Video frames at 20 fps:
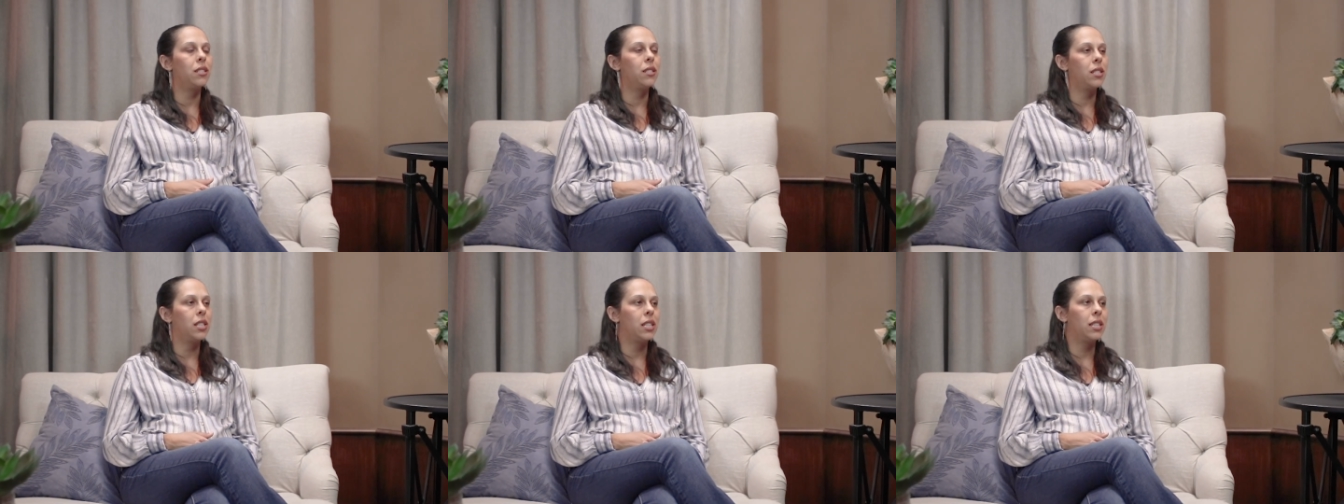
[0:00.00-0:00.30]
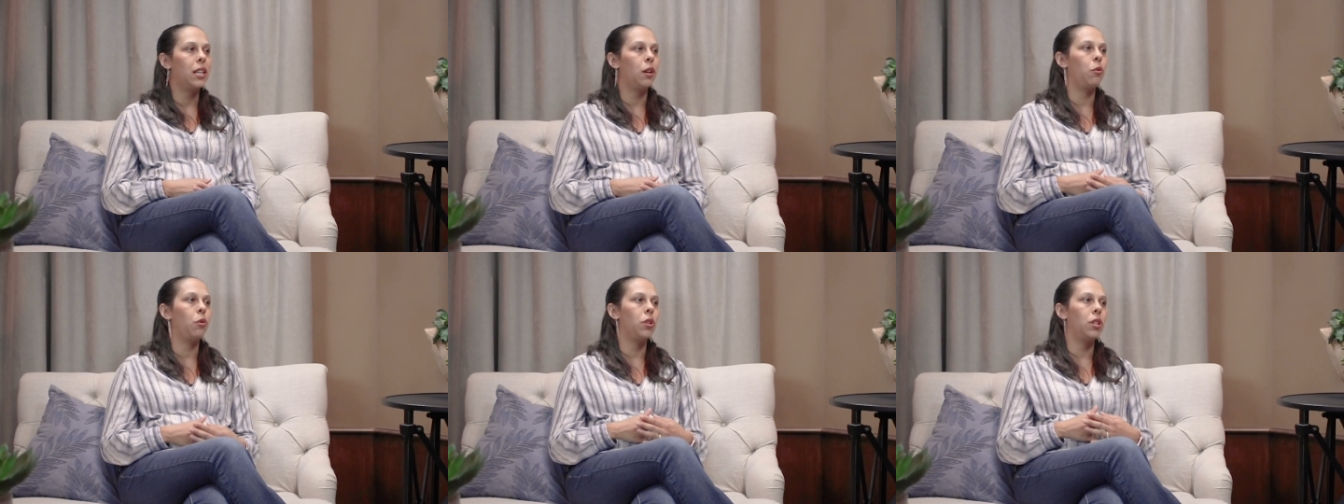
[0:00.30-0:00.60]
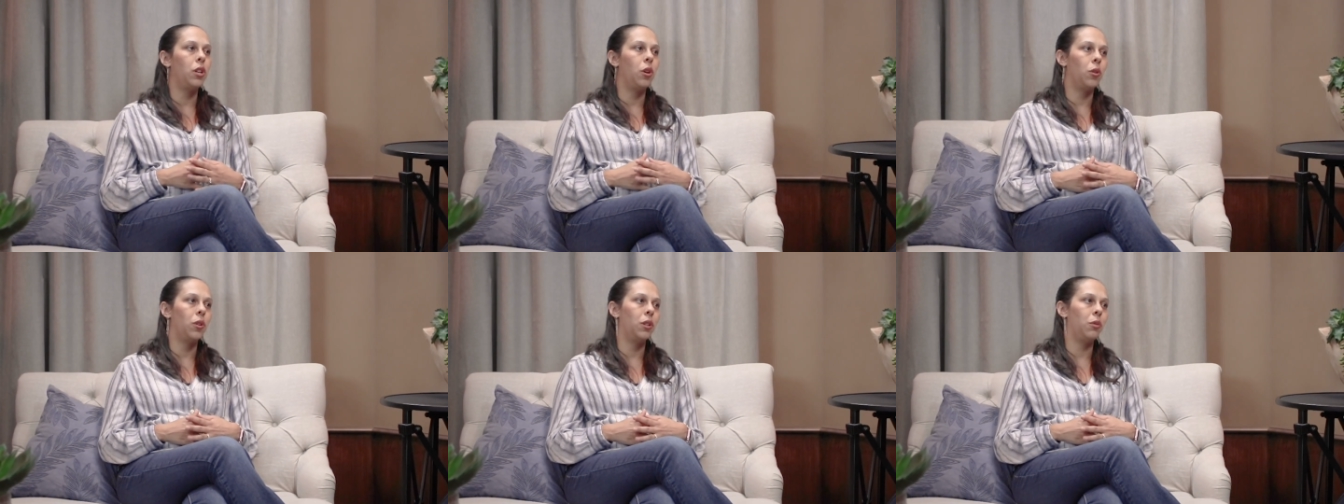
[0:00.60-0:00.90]
to think that we're
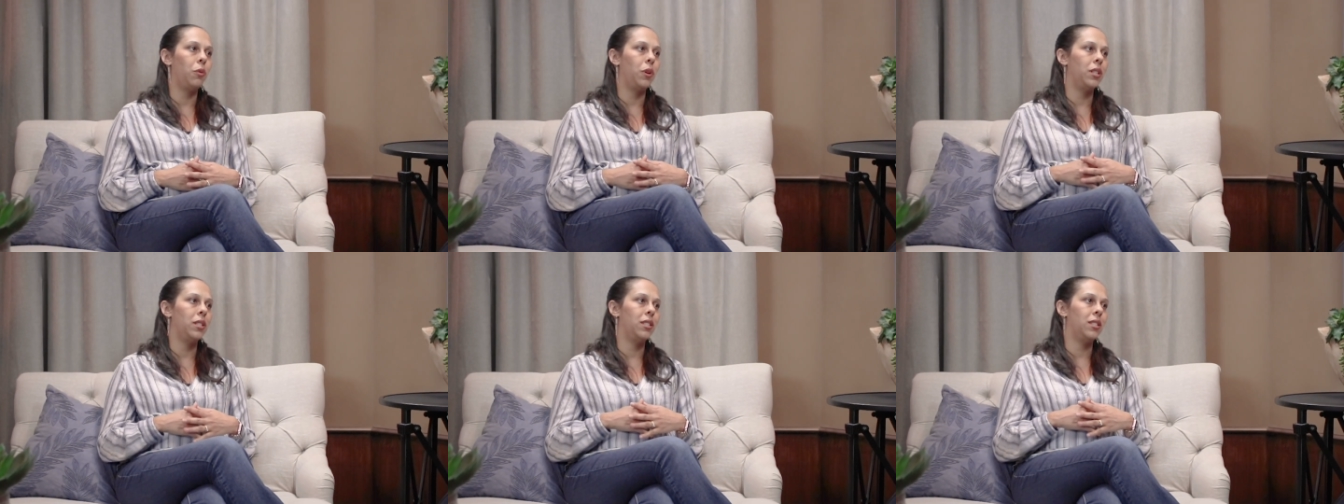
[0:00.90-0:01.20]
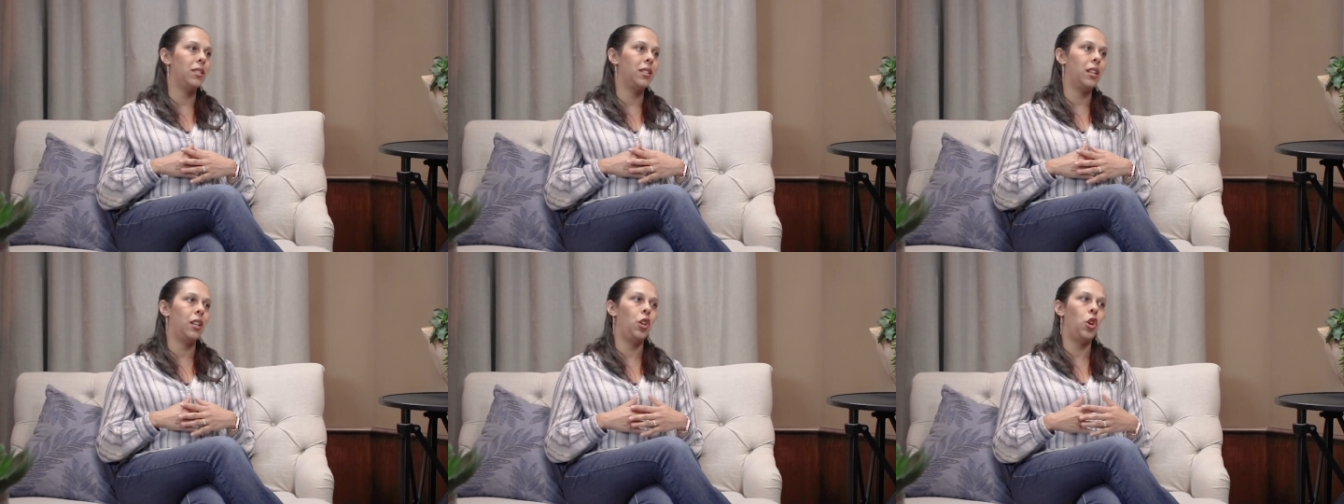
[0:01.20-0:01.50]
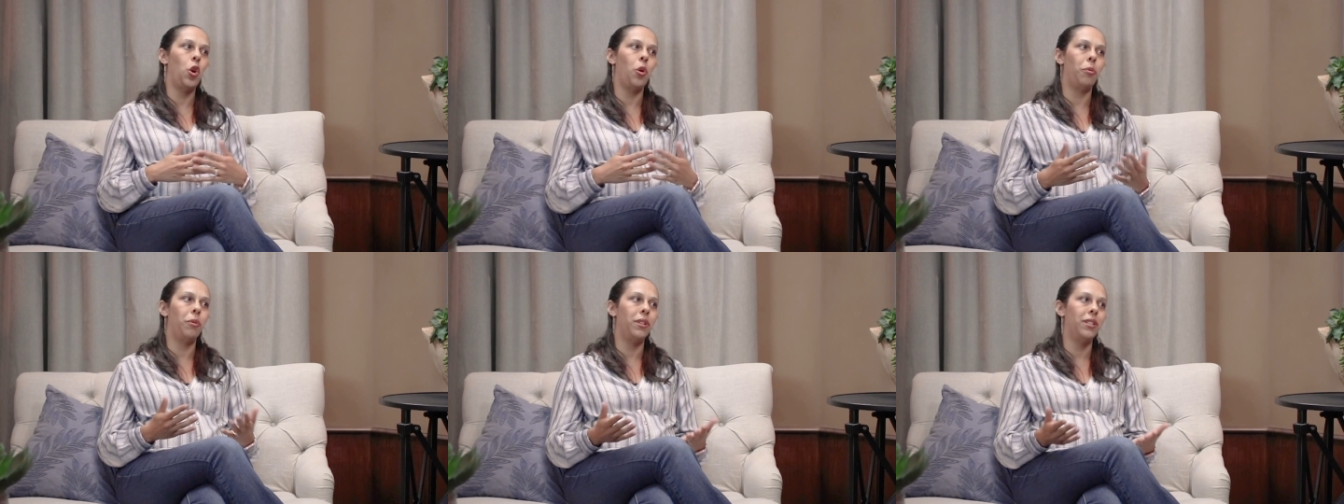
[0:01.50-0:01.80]
the only ones and that
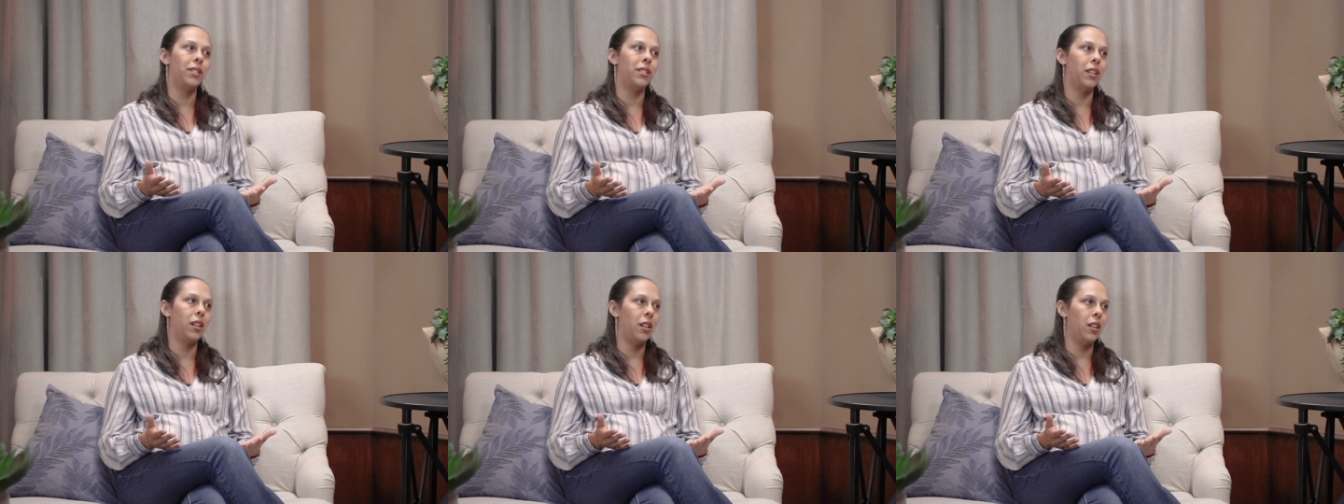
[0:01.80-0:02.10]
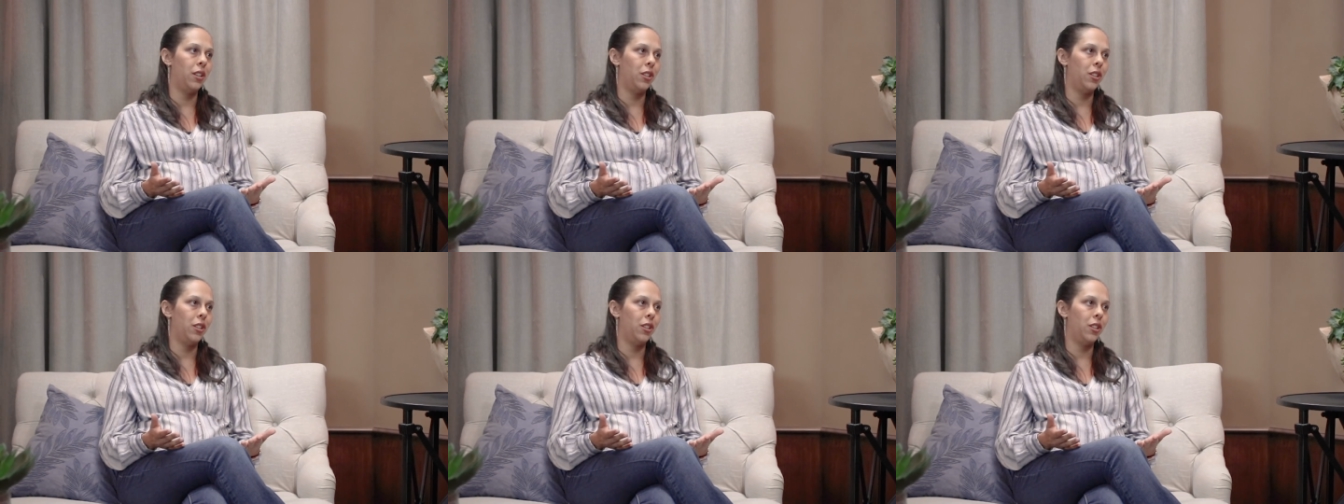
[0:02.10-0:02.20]
nobody's going